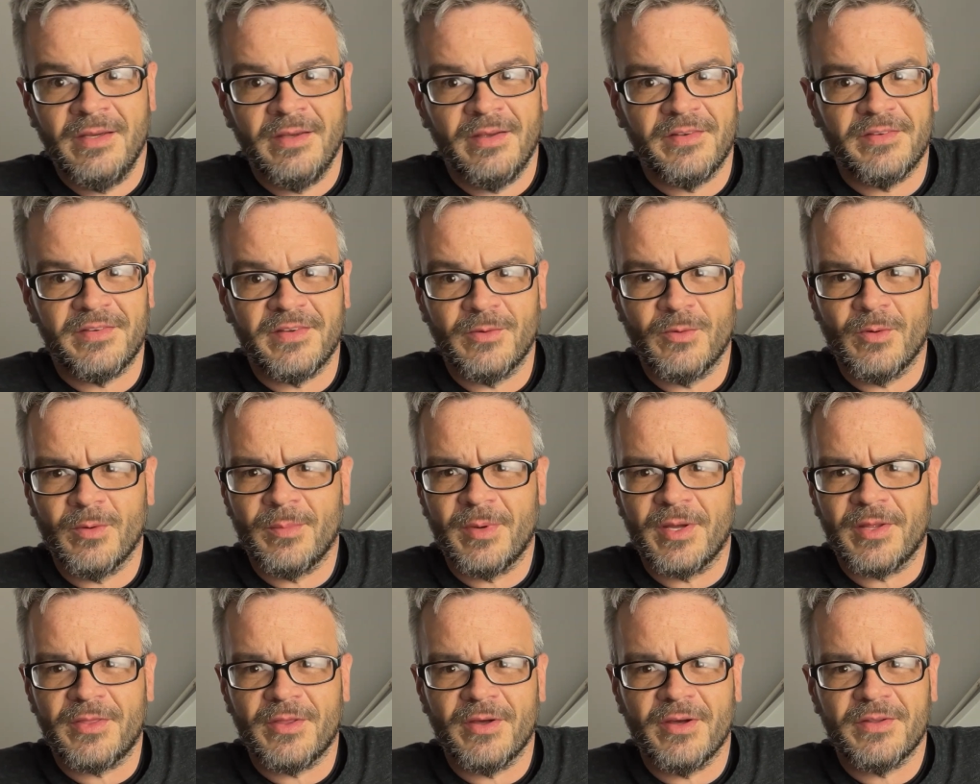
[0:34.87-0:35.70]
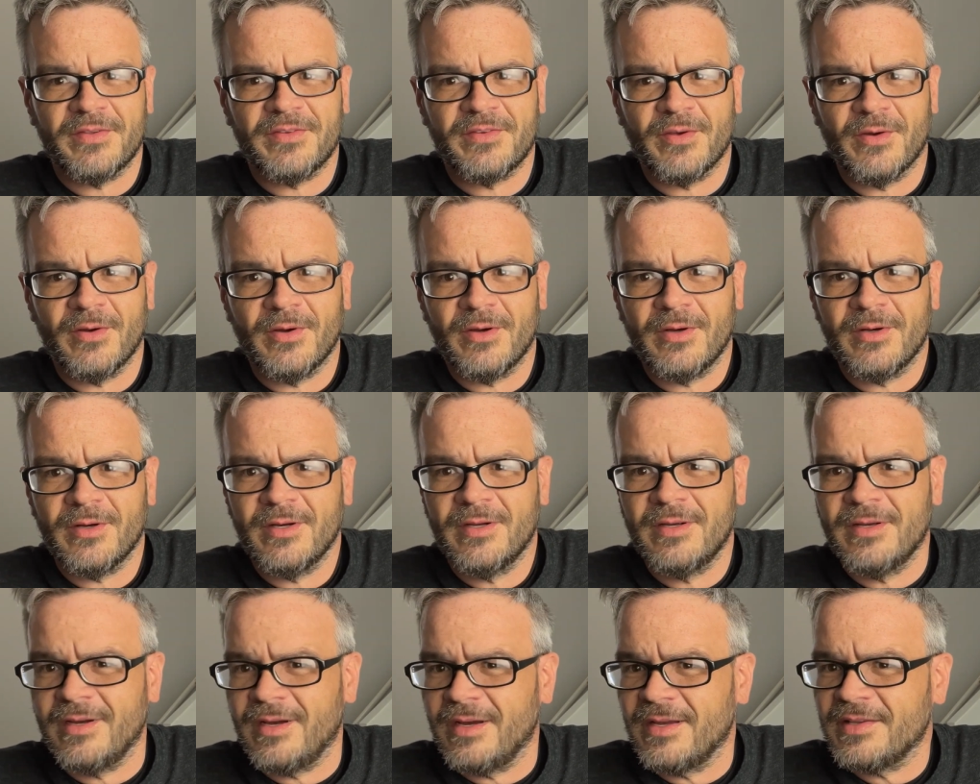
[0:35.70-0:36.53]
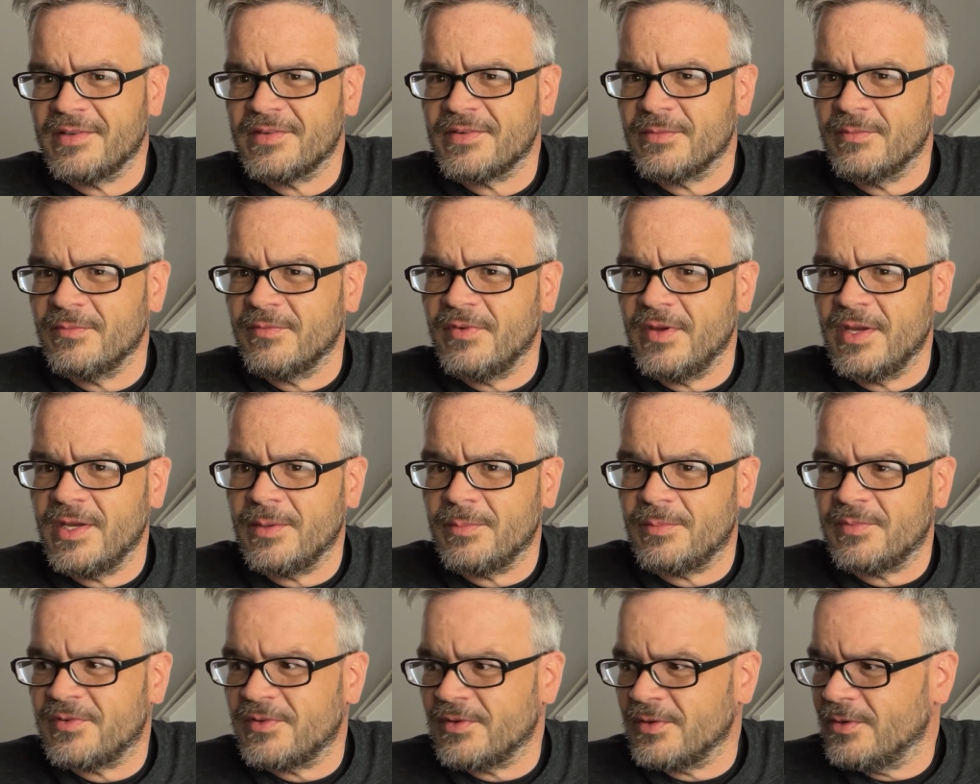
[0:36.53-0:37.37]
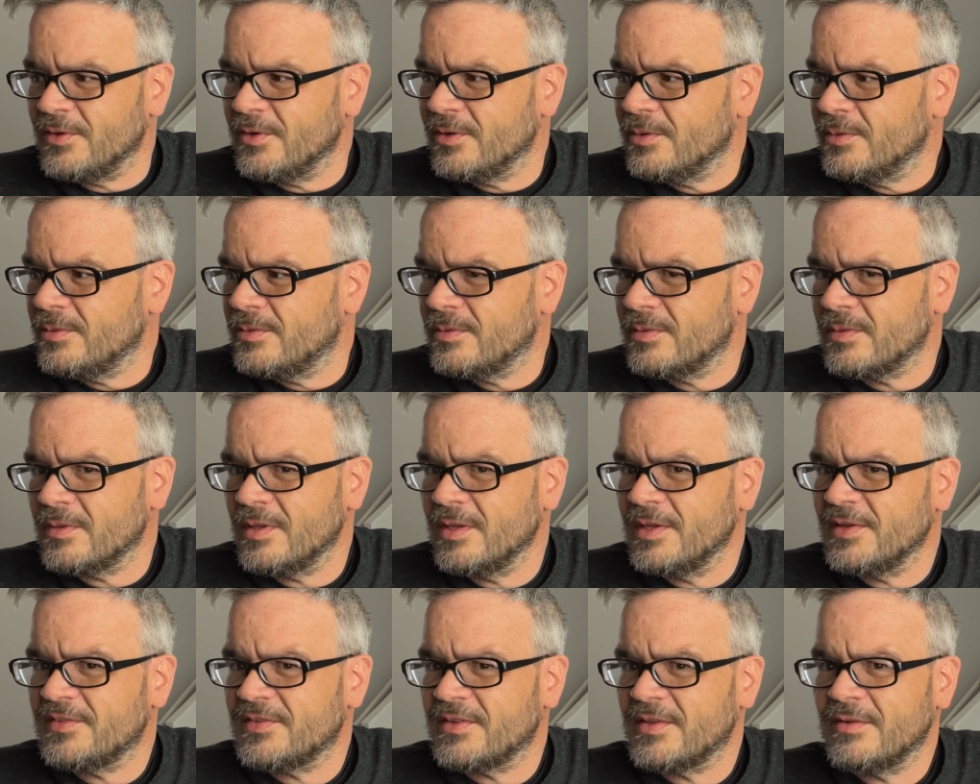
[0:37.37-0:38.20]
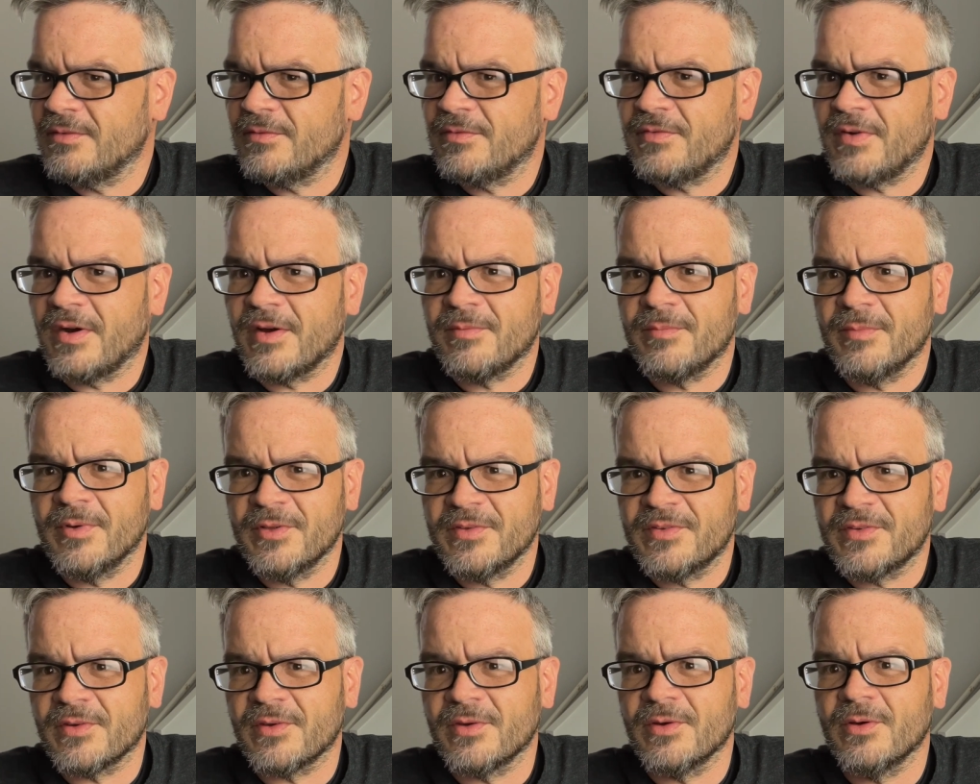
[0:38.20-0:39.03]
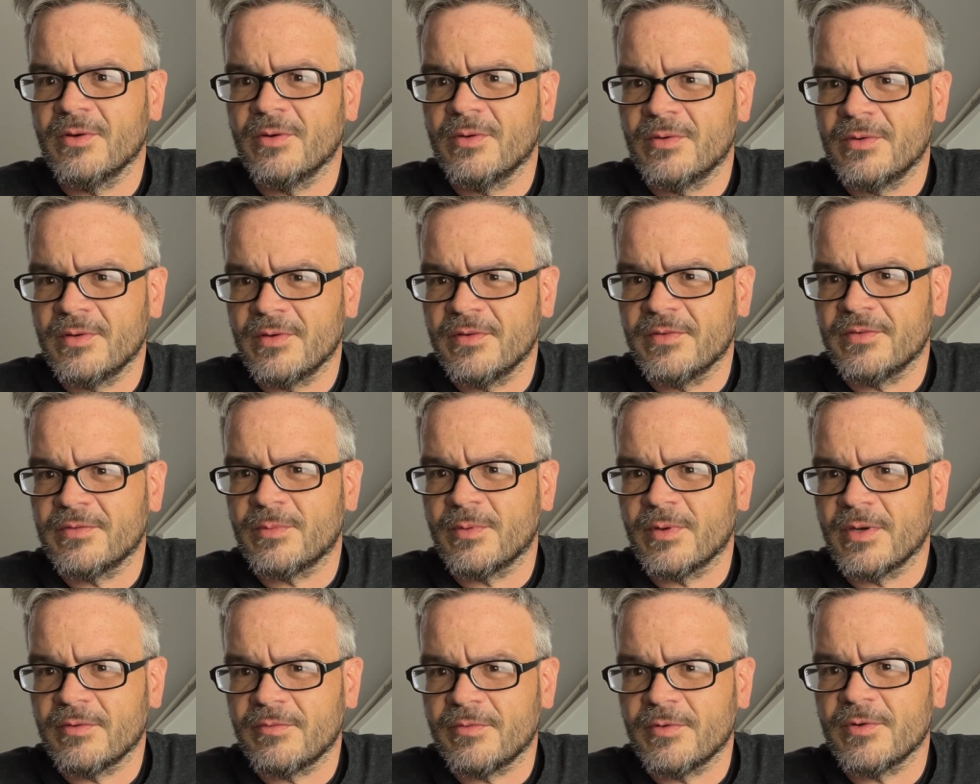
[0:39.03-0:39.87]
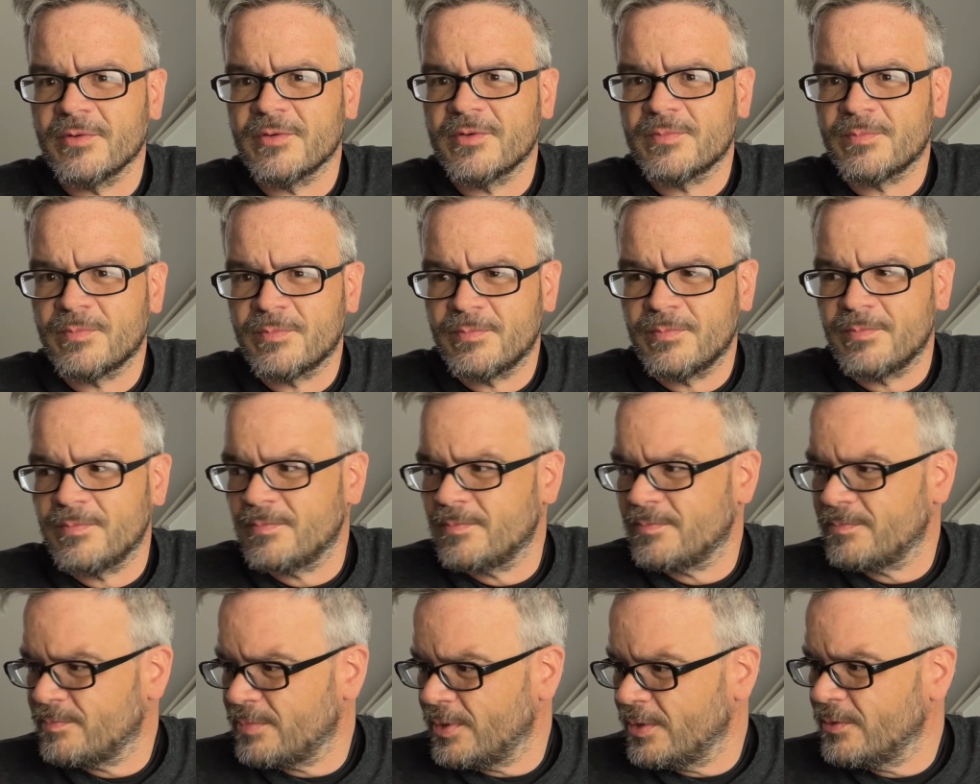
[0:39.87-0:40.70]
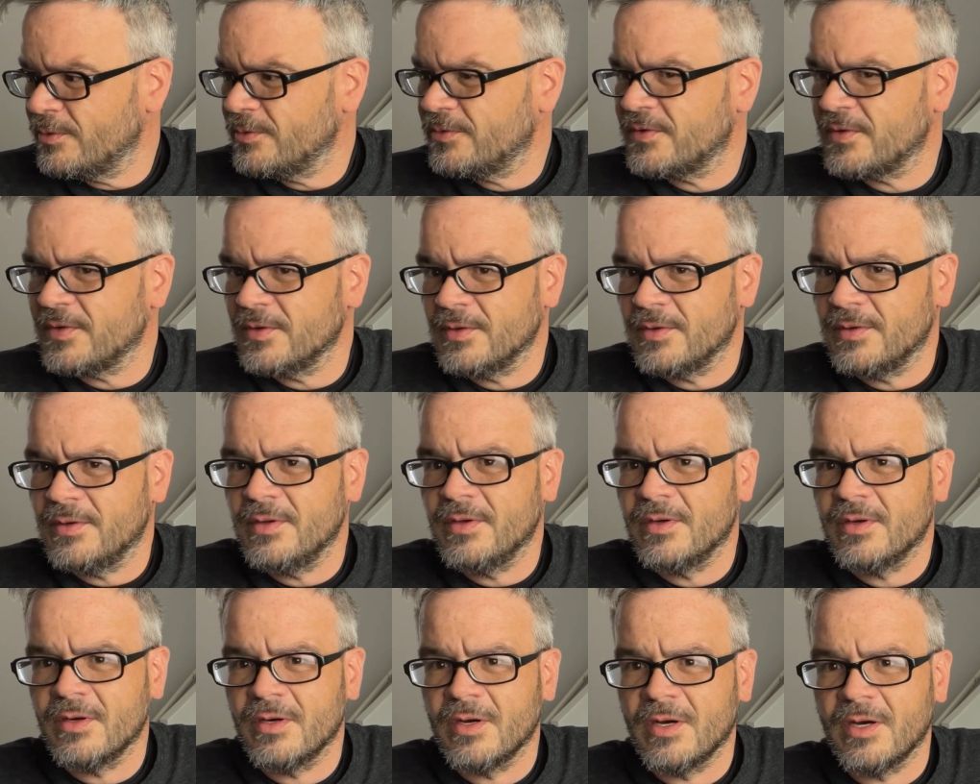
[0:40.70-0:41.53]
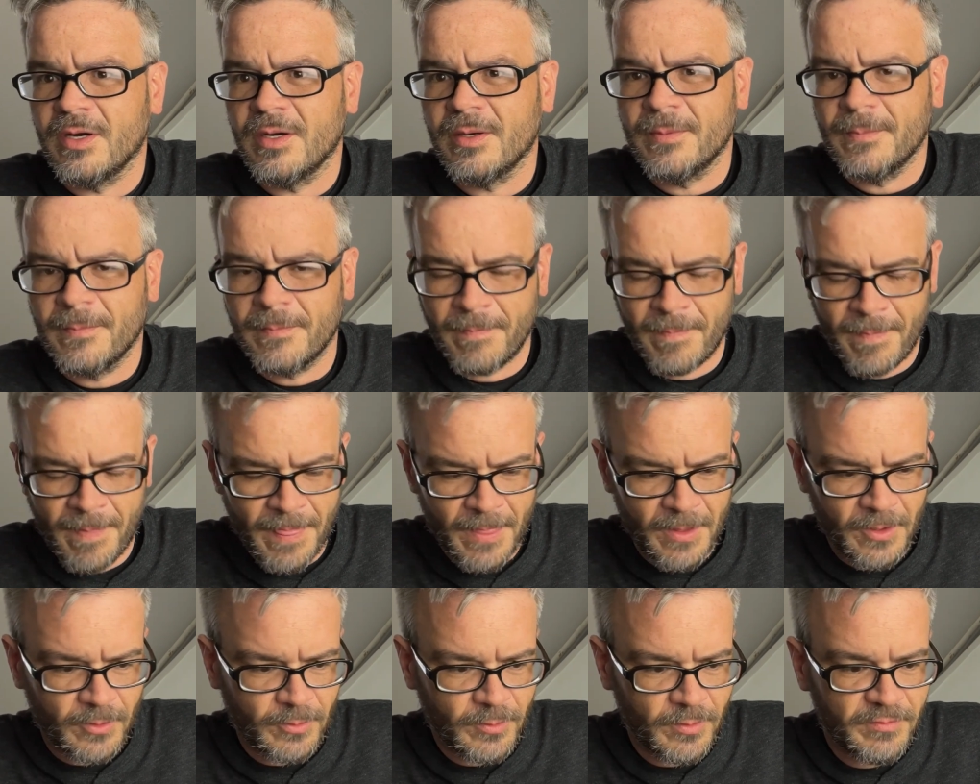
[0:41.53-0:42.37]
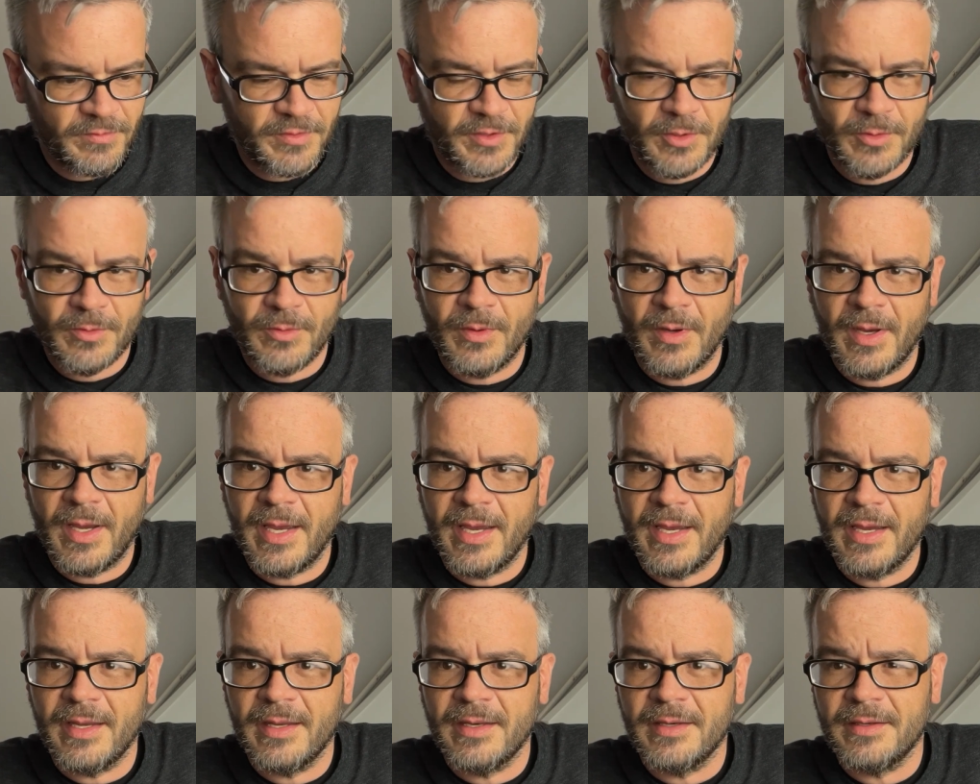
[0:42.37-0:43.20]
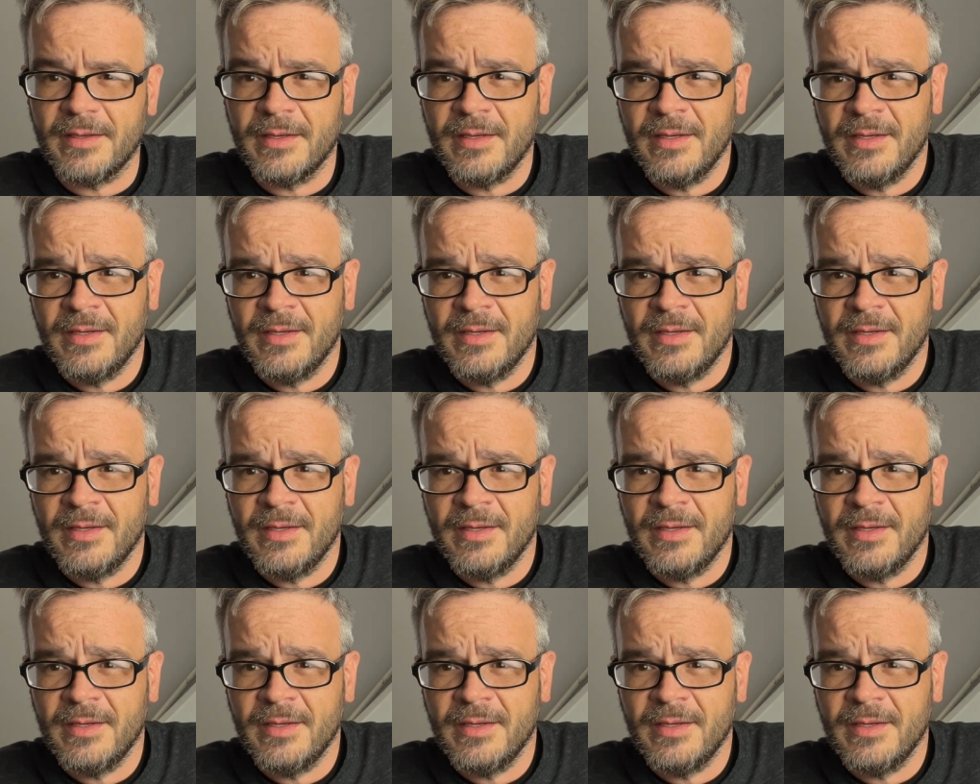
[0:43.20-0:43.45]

see what my thoughts are on some vapes. You know, less than 5 months ago is when I first posted a review, and